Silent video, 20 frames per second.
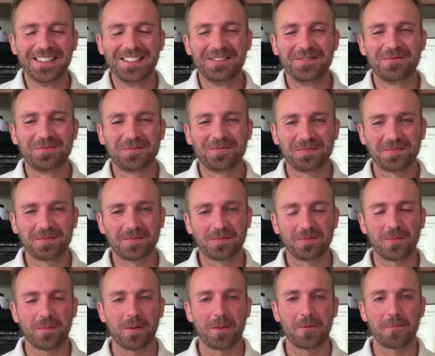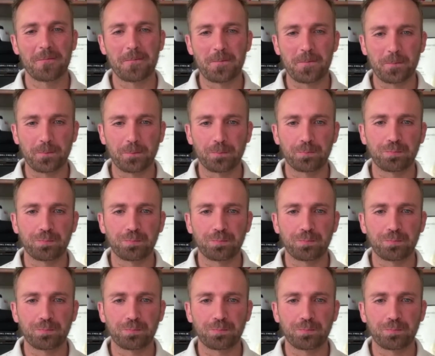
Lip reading: All you have to do is type